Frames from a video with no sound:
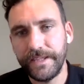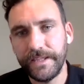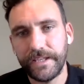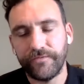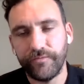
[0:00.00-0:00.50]

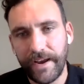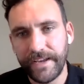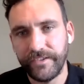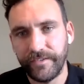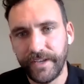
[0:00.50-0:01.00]
this
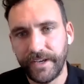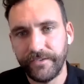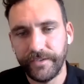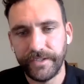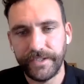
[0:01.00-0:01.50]
range of
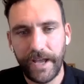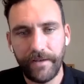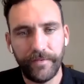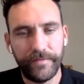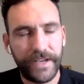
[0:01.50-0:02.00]
data and this
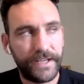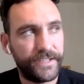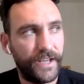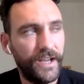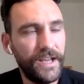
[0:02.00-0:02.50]
depth of
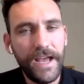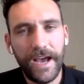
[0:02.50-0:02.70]
data